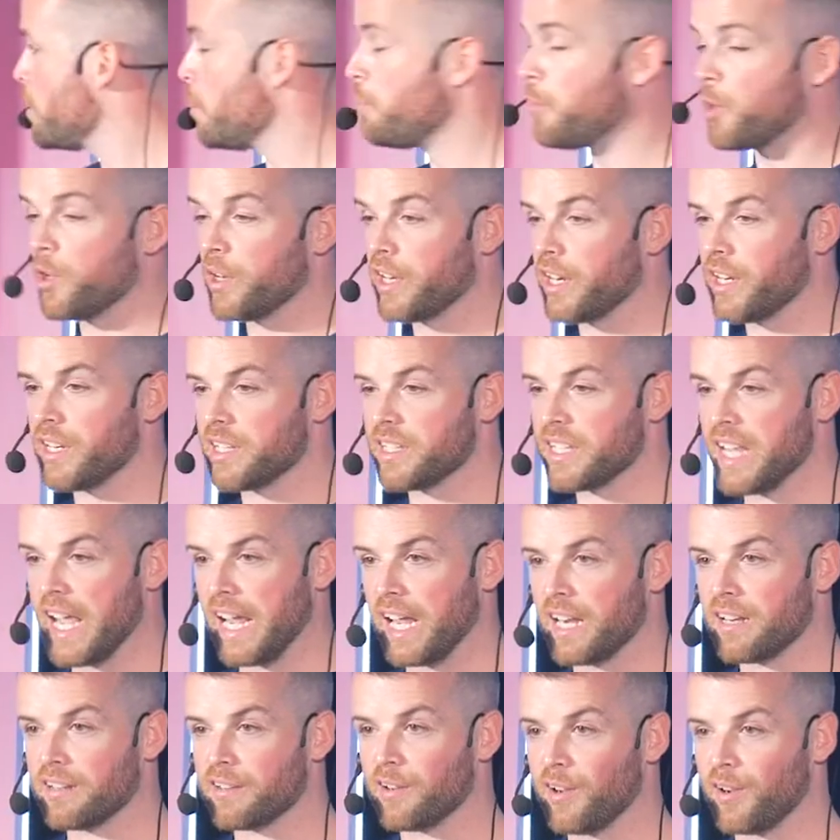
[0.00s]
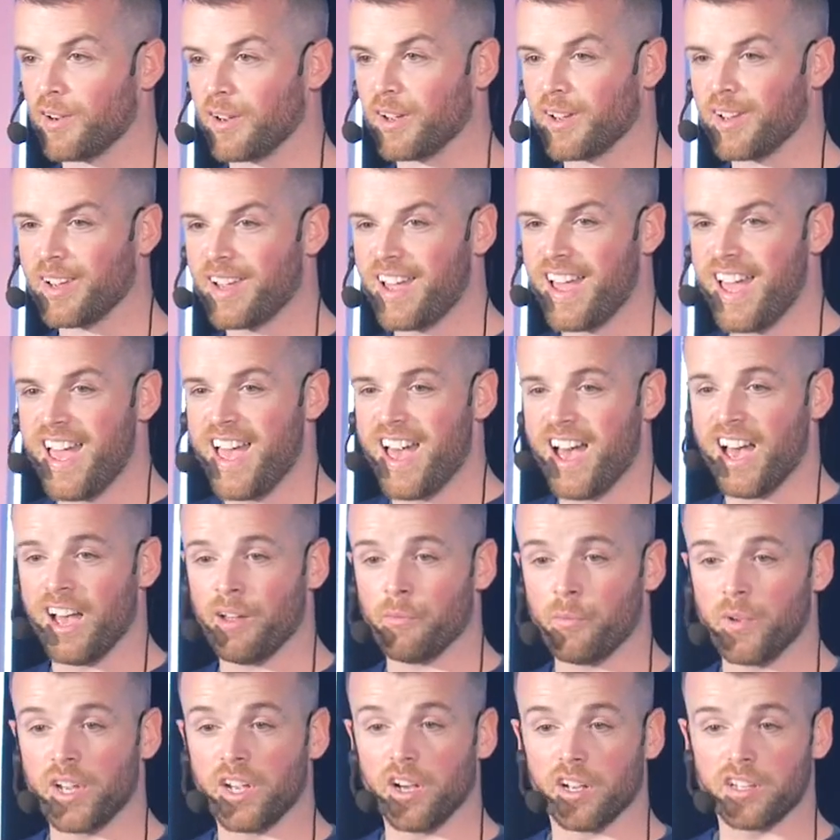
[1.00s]
brought in a second dog.
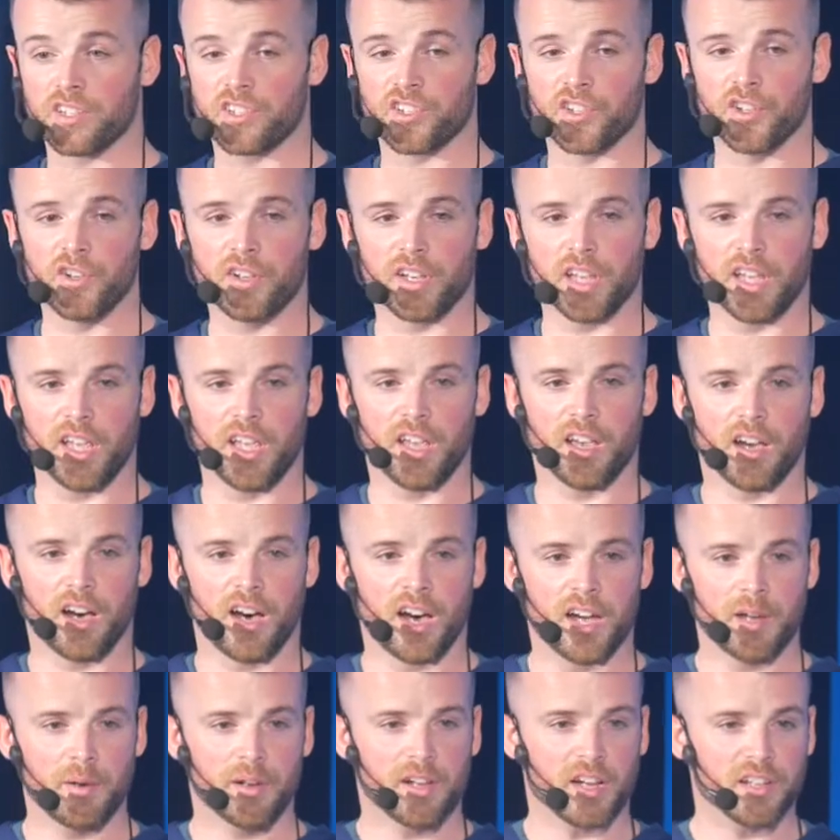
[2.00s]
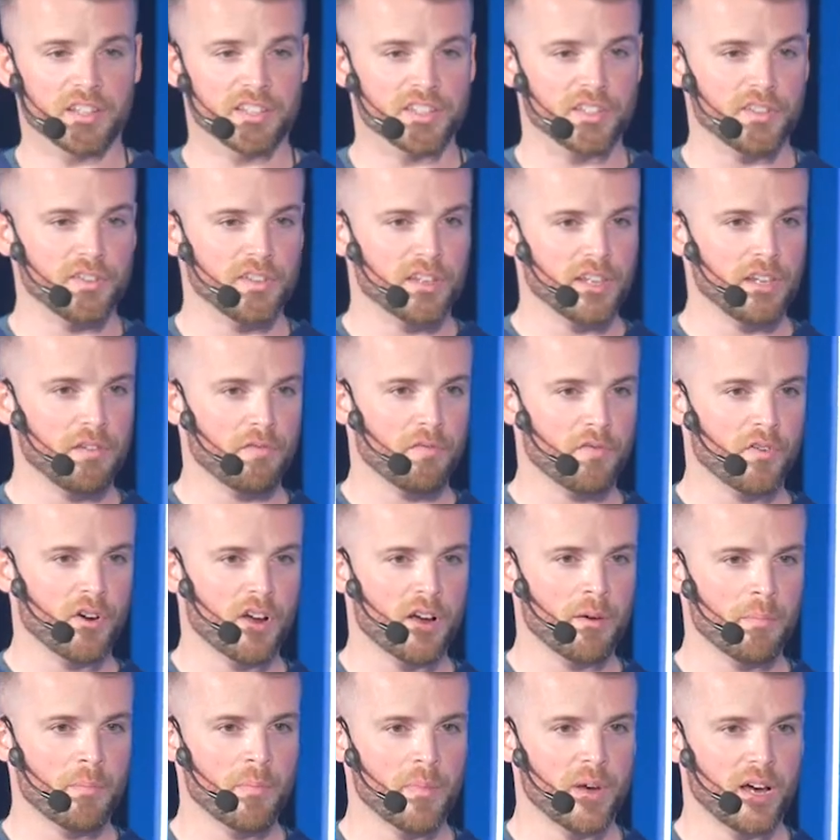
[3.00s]
And we got Suki,
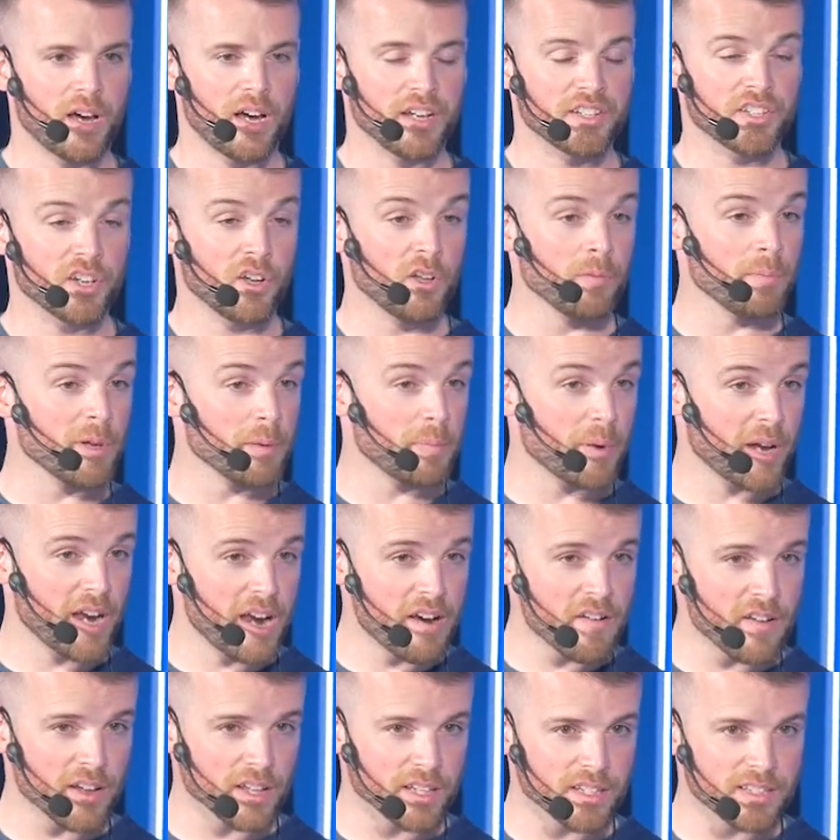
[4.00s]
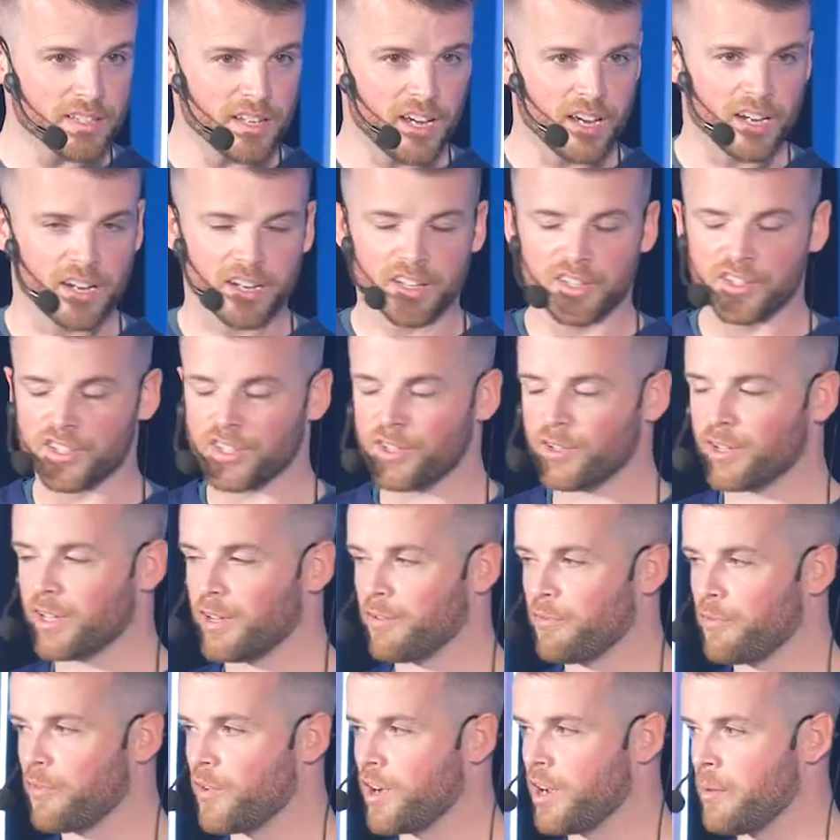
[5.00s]
I told my parents I got
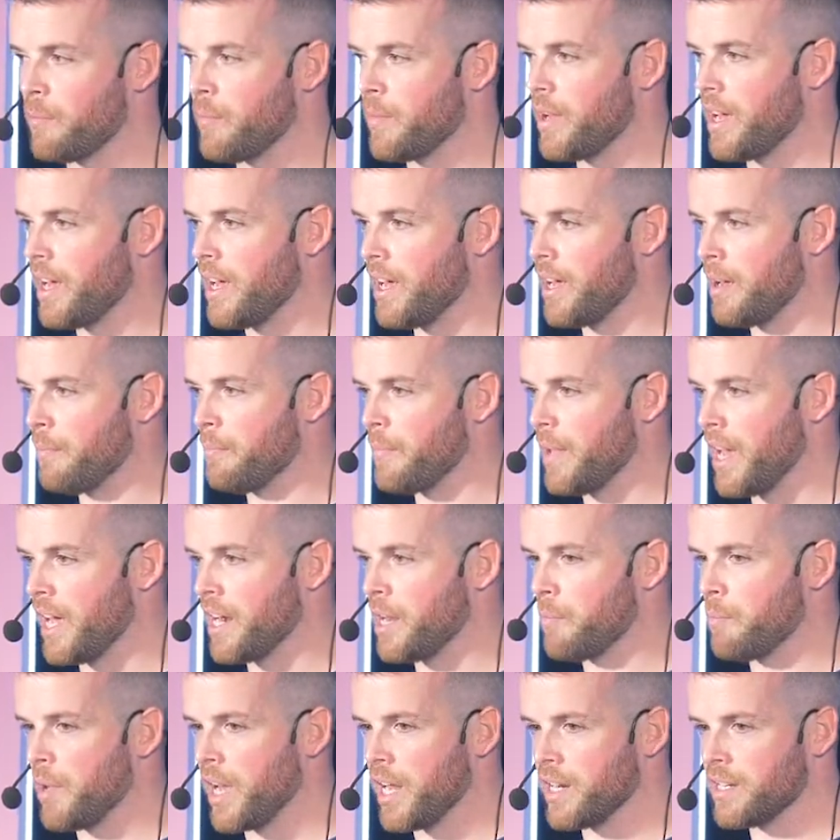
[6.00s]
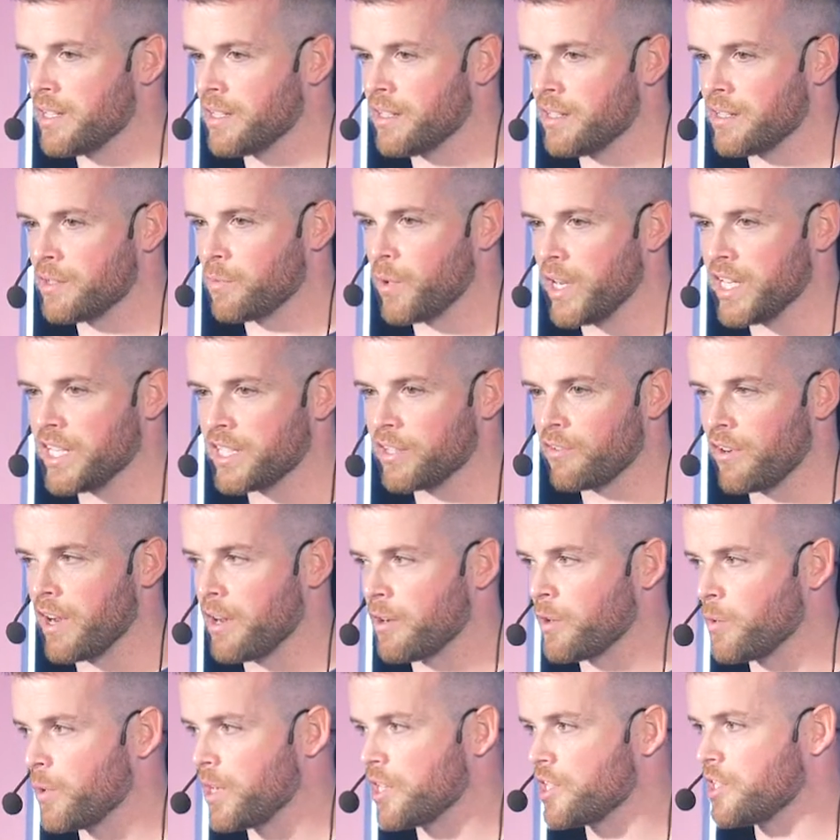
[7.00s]
Suki from an abandoned waste
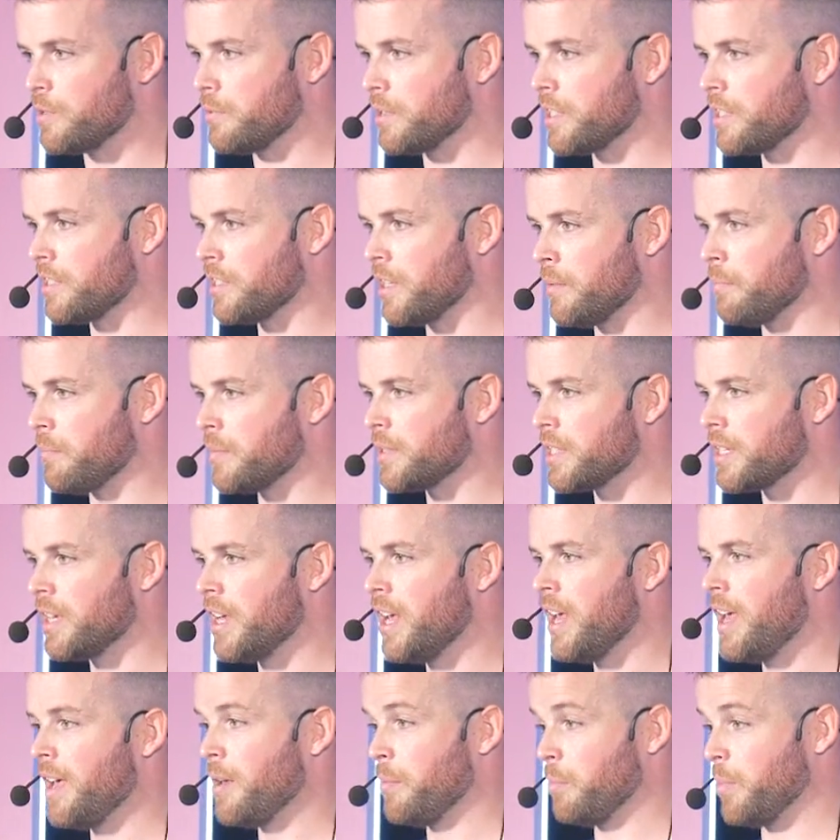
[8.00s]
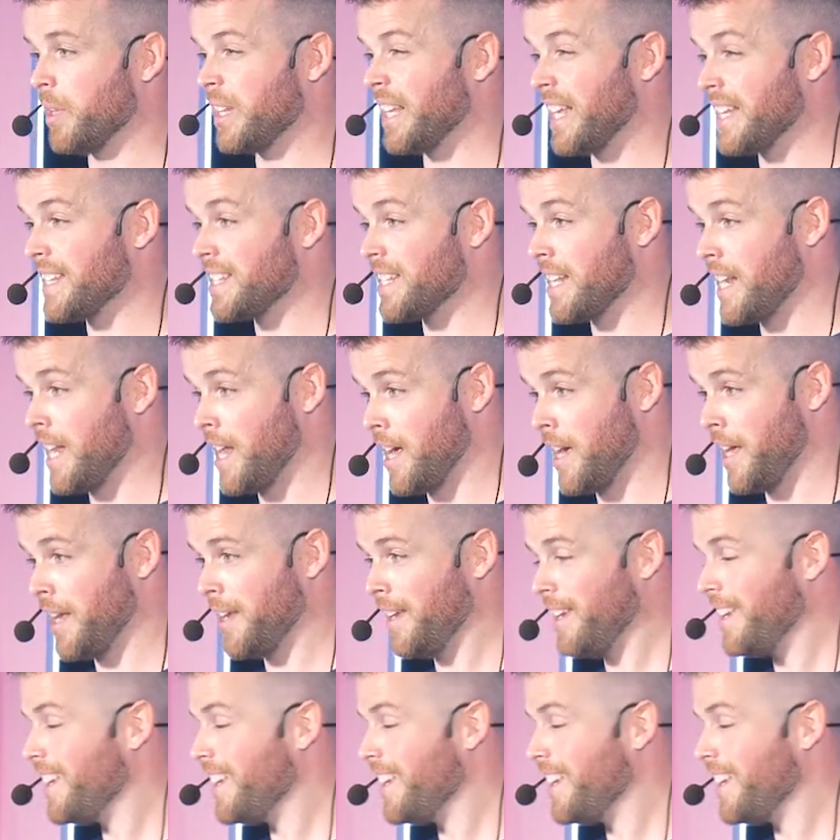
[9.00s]
ground where she was dumped, but that's a lie.